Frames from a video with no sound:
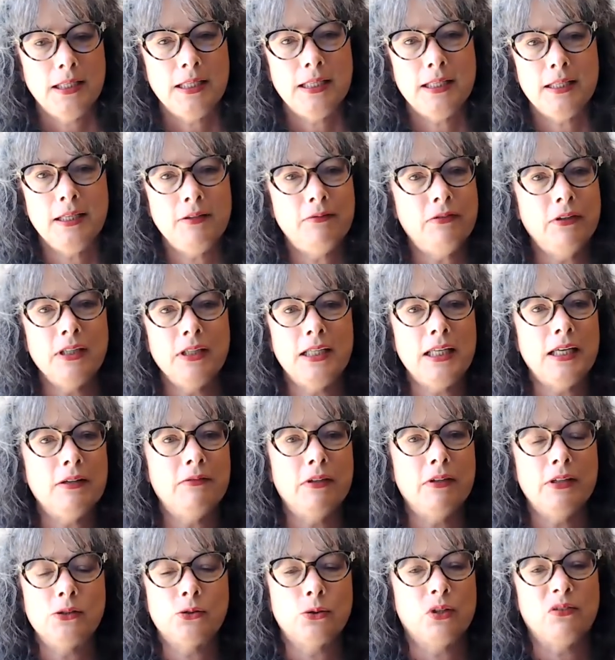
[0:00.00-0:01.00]
even
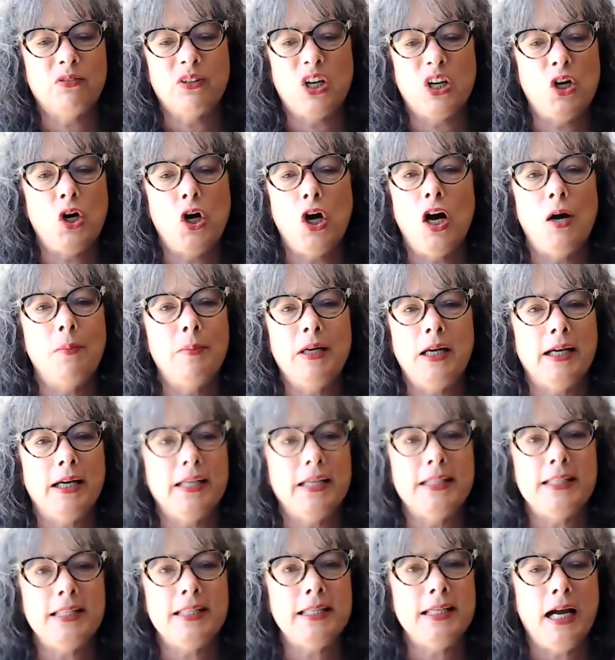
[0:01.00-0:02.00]
given sort of a common
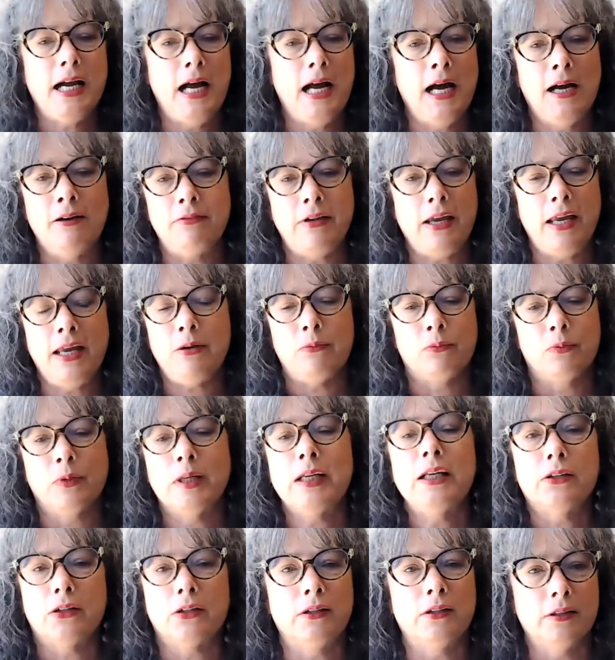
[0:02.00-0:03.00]
idea of a
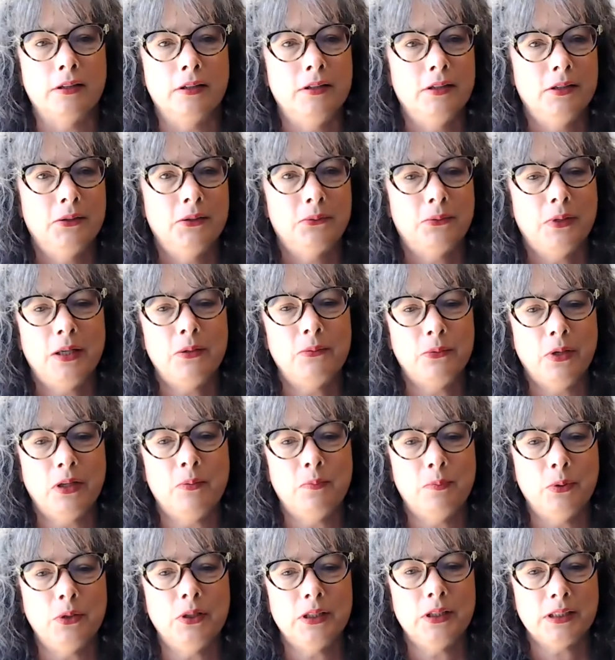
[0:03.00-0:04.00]
reader, right, with
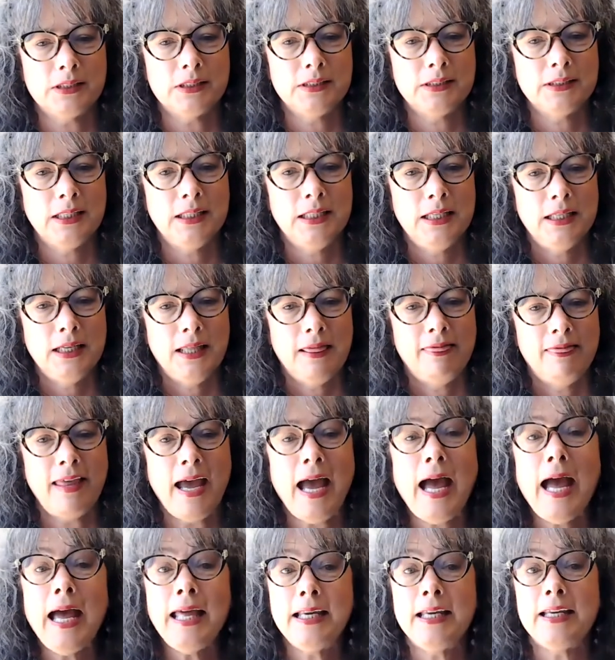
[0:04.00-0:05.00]
books,
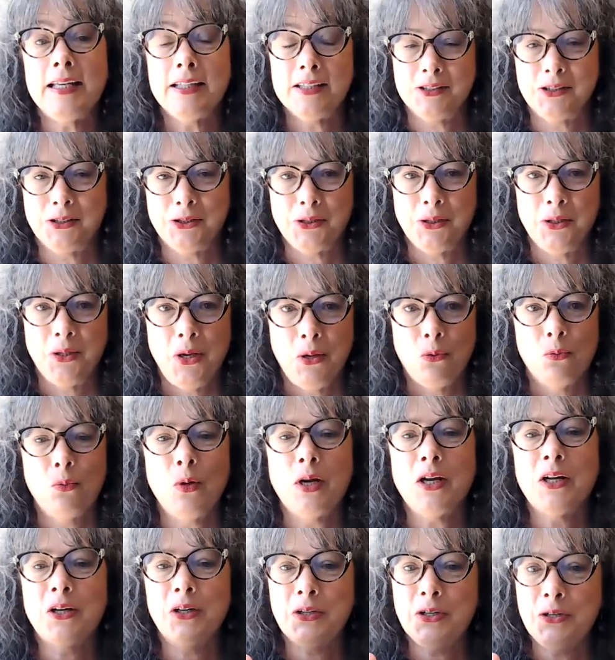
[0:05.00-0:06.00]
that is
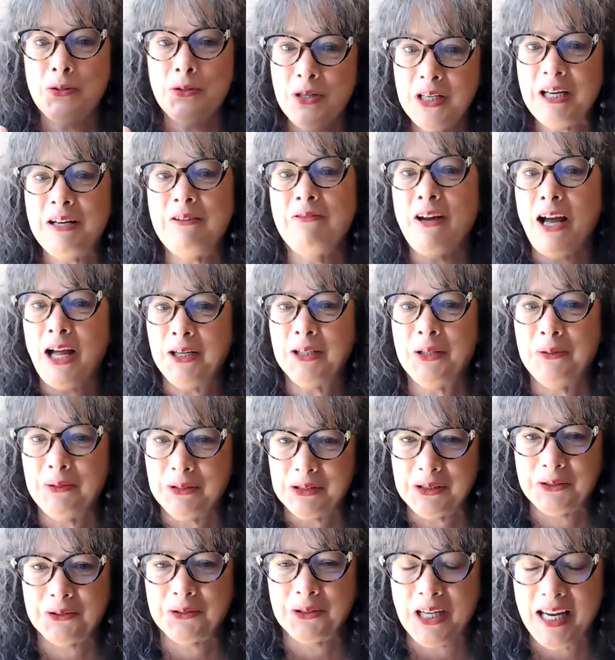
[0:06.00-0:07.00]
where unique value
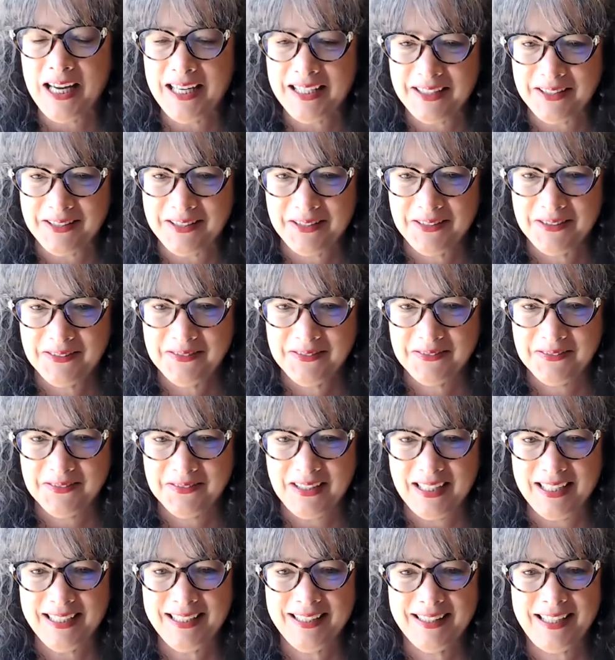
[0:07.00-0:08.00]
is created,
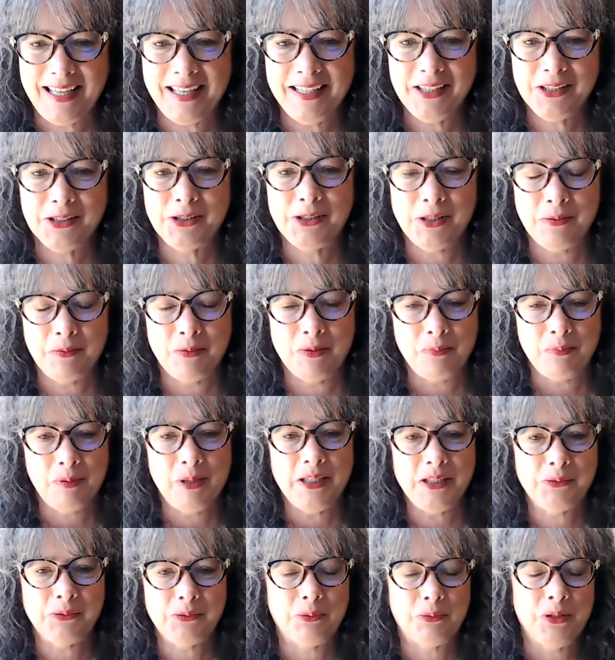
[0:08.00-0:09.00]
right? Mm-hmm. That is the
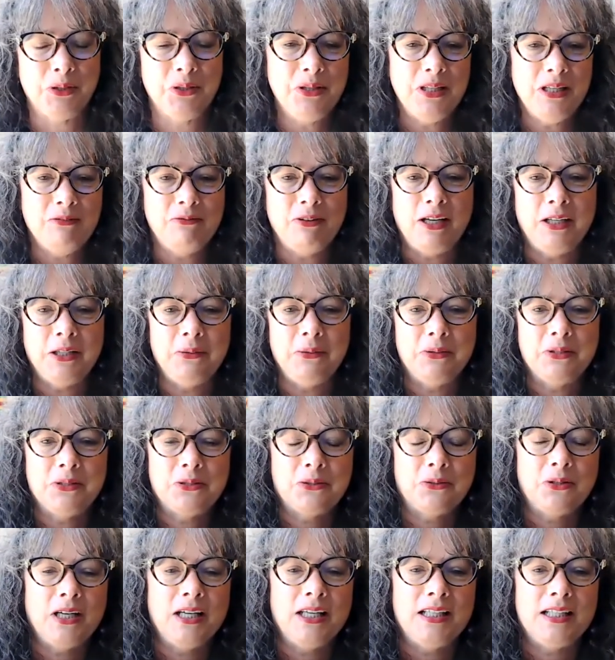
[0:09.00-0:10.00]
place where unique value is
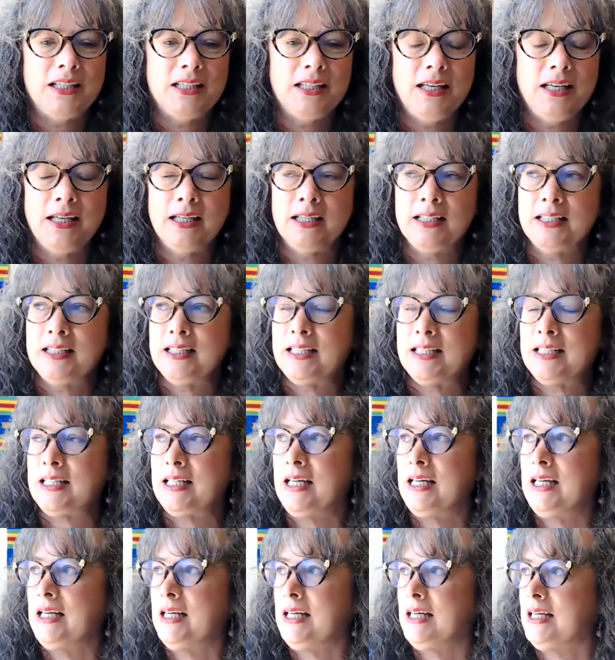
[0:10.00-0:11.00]
created. And
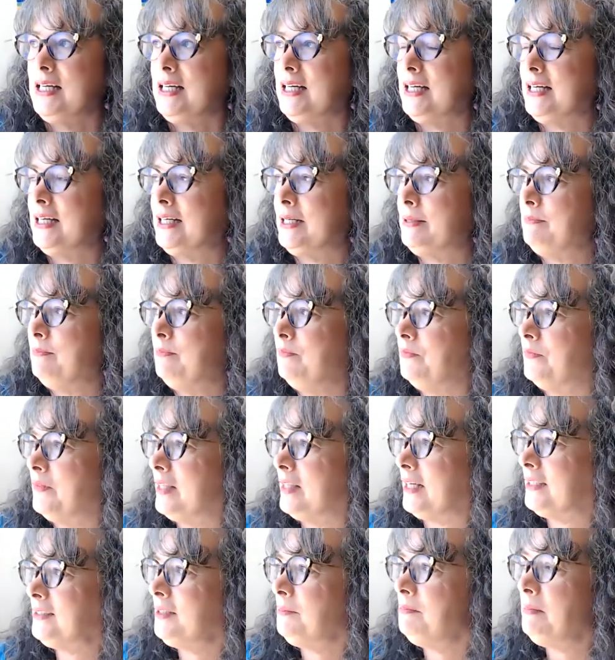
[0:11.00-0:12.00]

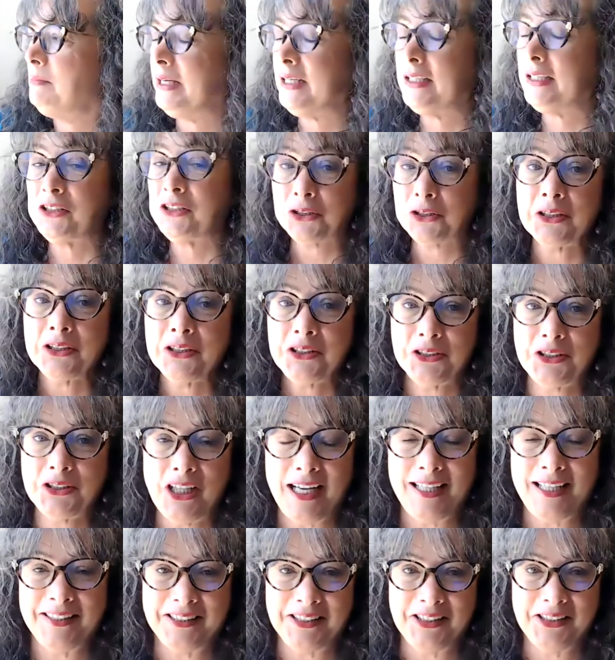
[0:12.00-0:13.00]
that's a managerial
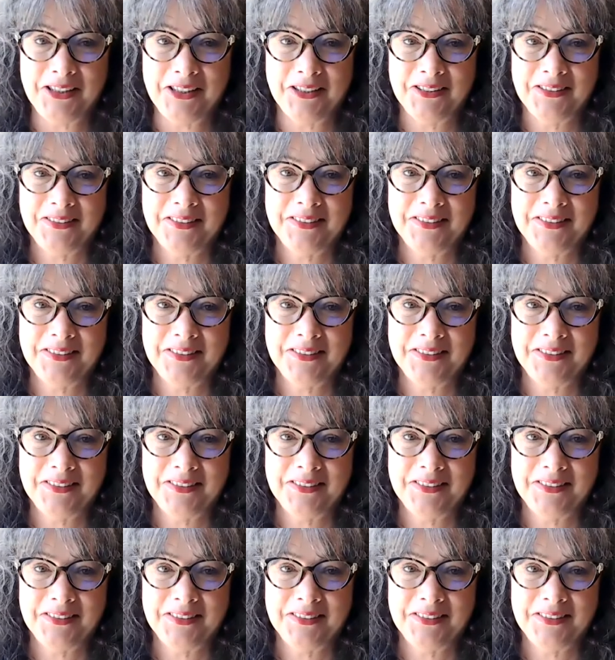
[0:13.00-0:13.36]
challenge